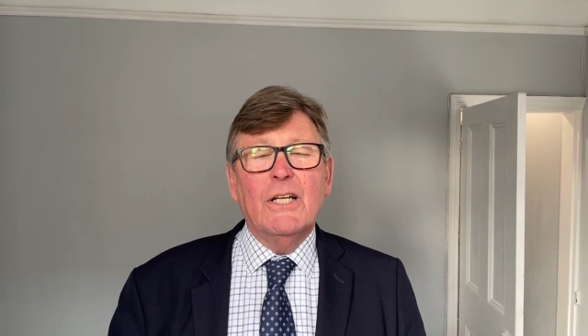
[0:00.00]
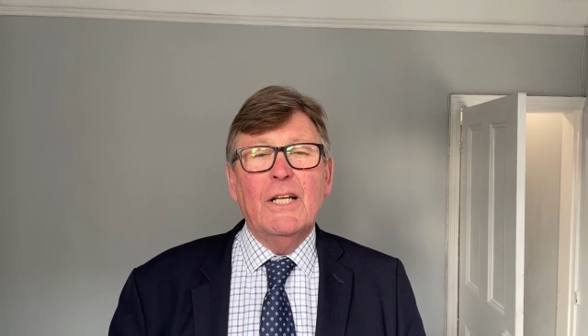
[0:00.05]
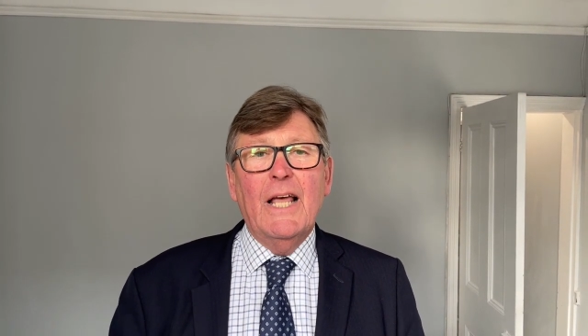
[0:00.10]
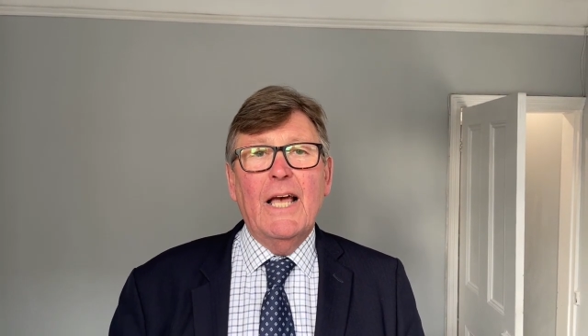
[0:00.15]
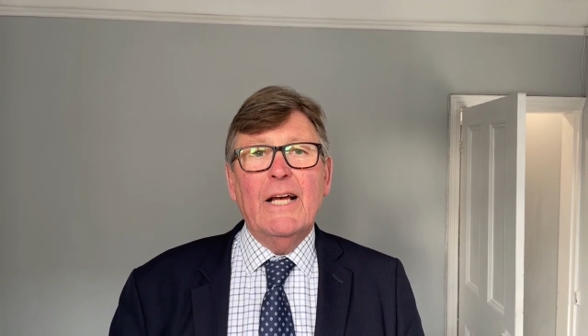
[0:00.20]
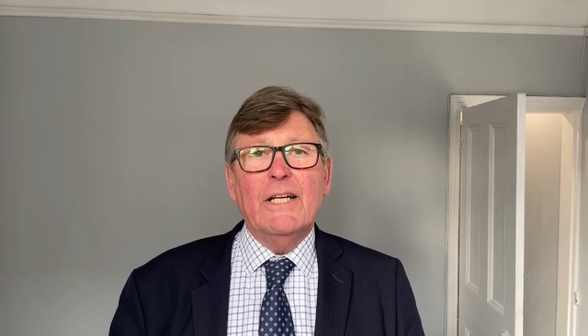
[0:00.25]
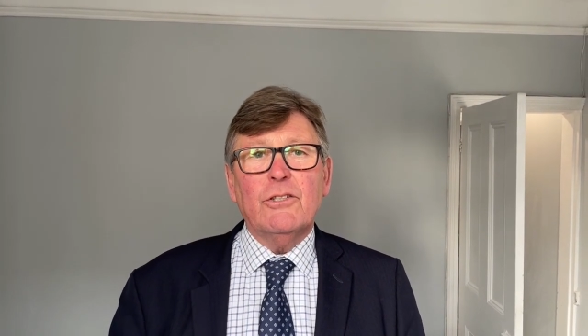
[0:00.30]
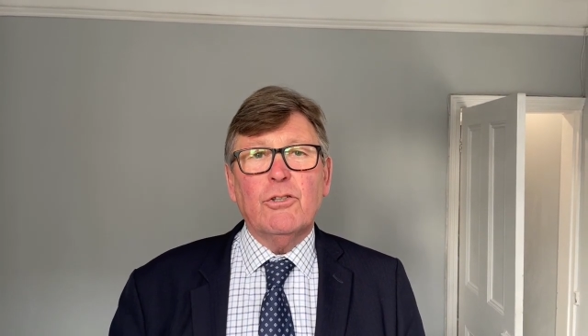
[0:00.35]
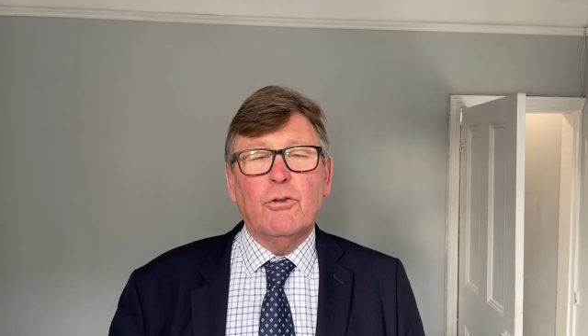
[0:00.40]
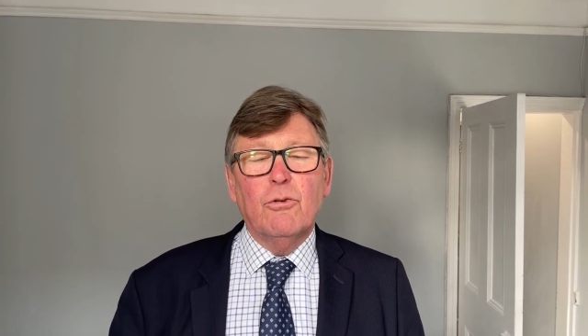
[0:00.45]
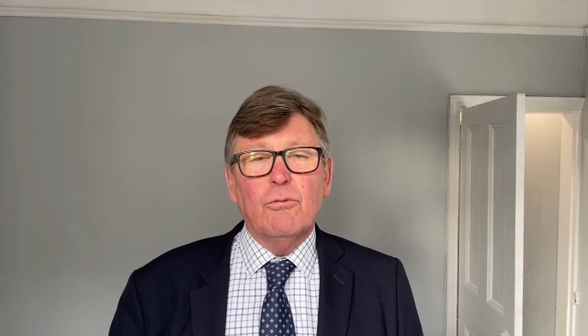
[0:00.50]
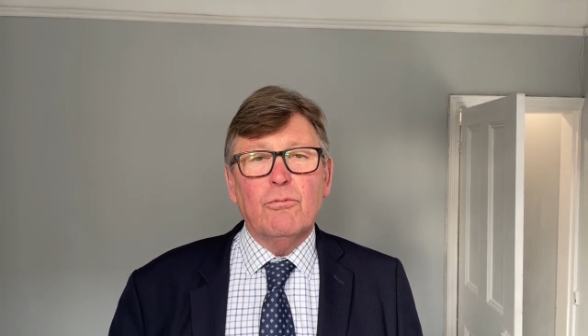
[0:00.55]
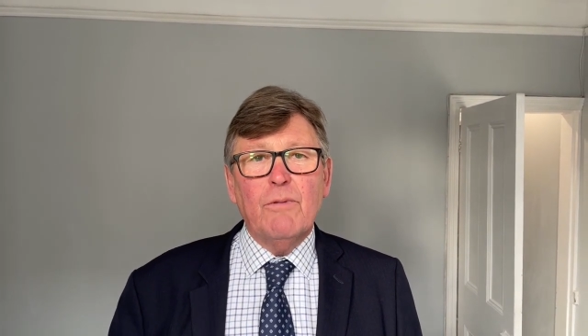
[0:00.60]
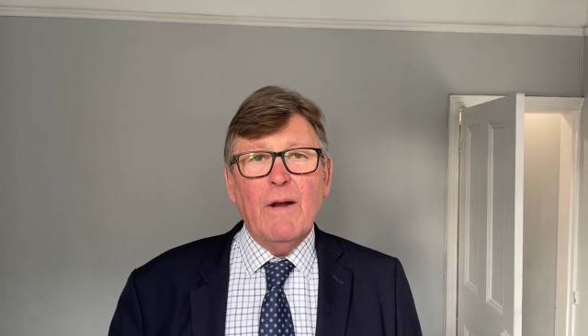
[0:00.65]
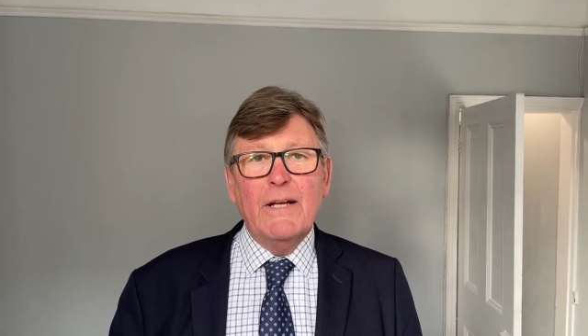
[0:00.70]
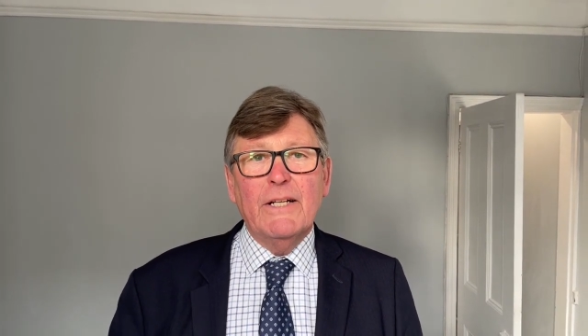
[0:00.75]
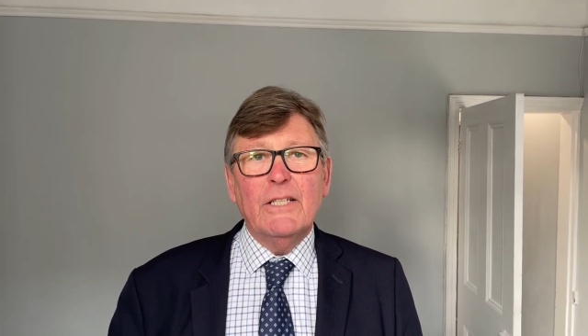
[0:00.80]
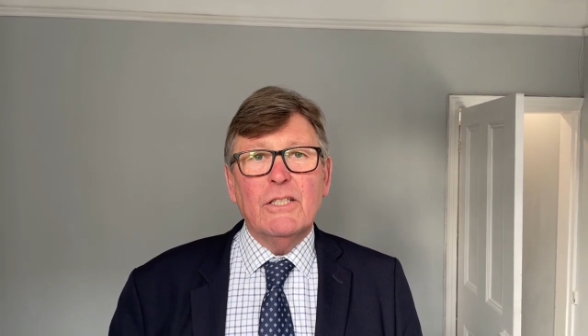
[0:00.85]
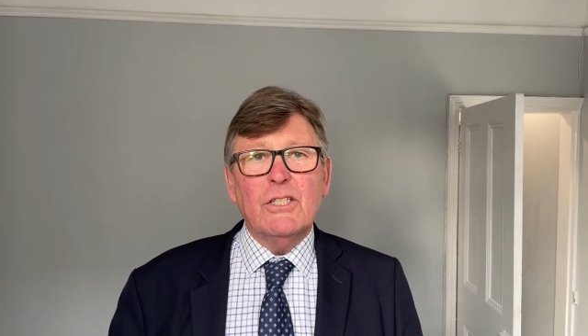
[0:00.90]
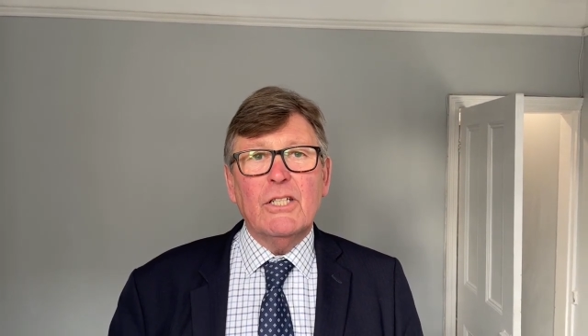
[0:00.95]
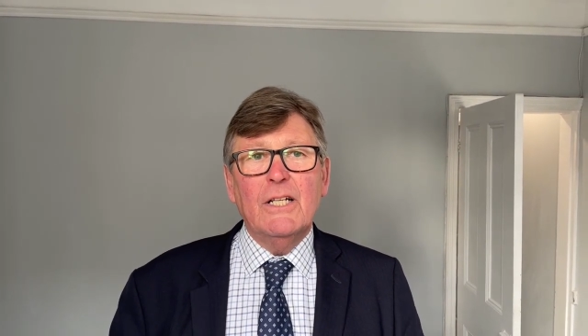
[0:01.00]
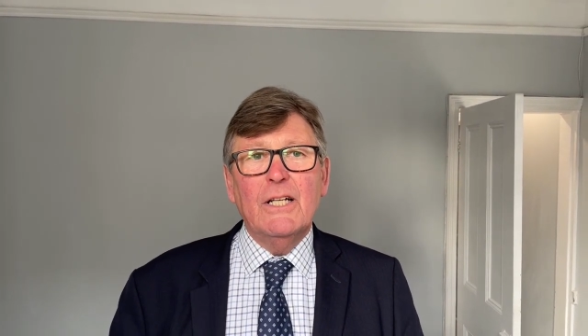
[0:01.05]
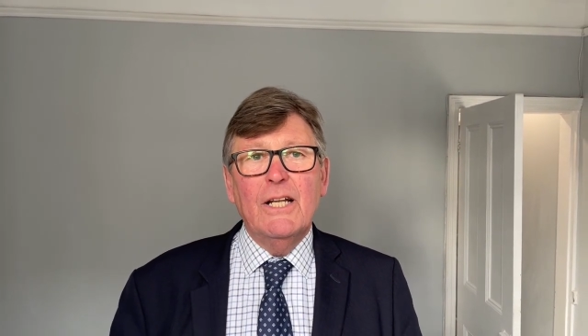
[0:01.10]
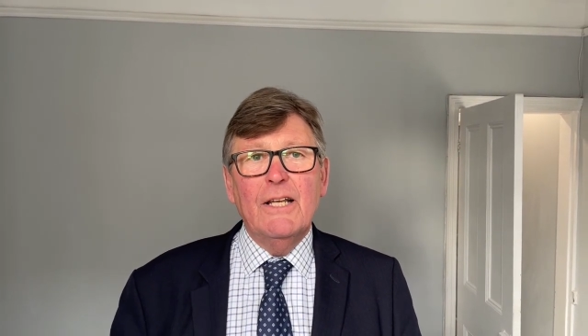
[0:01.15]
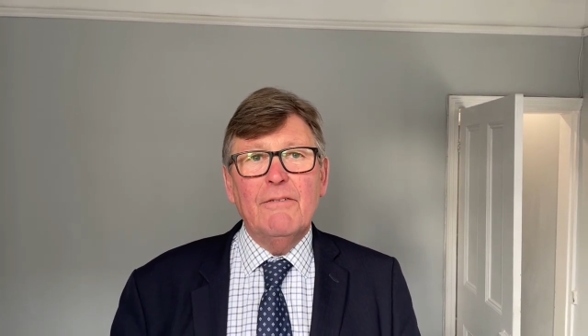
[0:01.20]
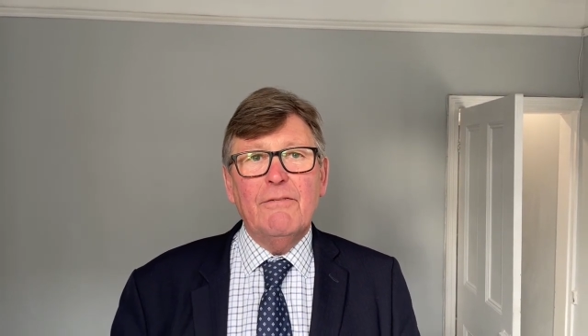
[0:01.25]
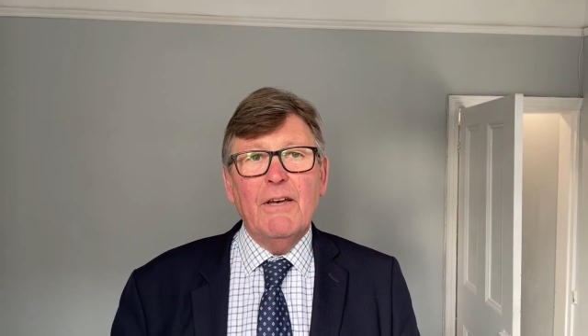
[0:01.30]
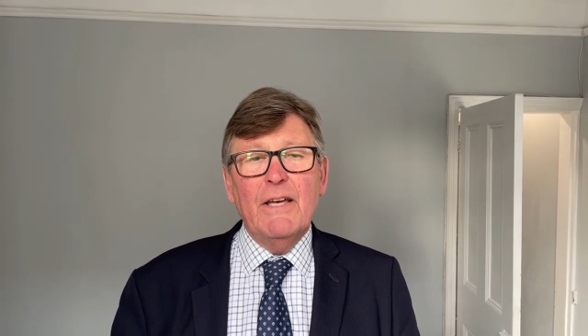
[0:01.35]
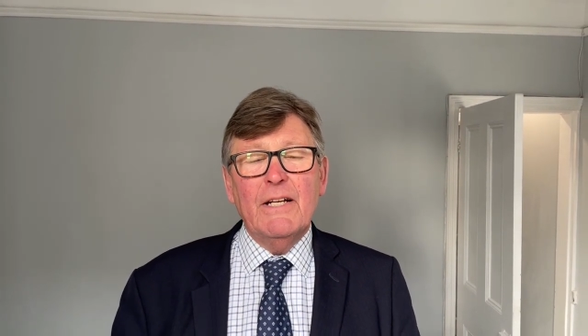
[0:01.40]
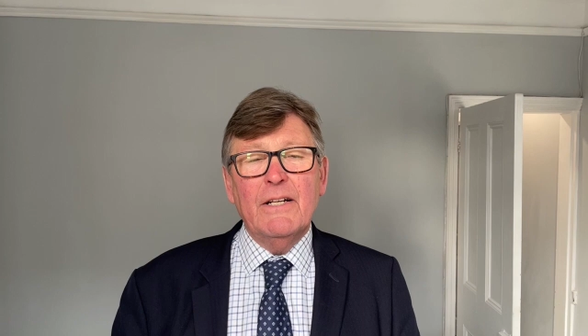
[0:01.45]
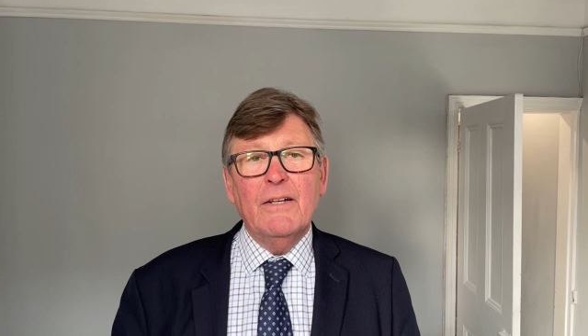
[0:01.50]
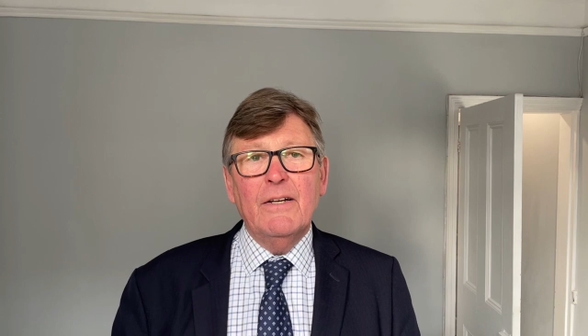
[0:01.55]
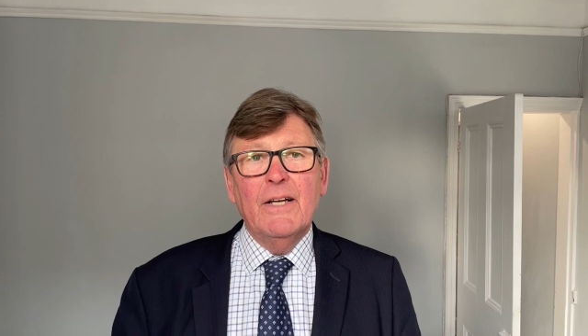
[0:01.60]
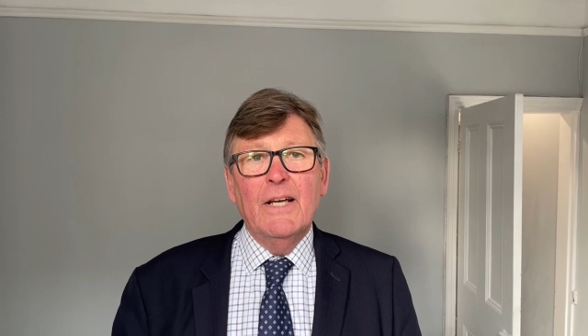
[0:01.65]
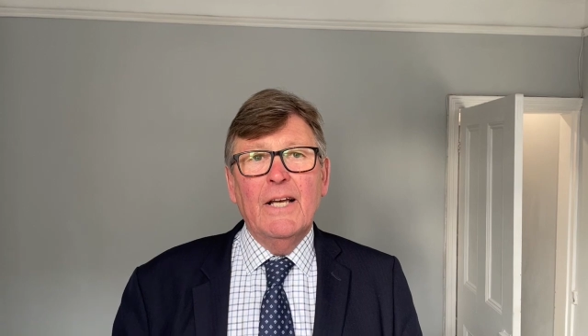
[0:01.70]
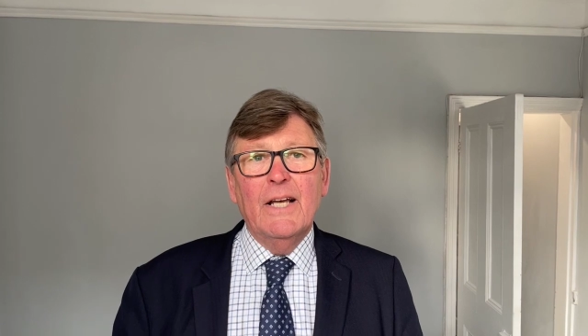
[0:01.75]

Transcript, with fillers: let or ready to live in.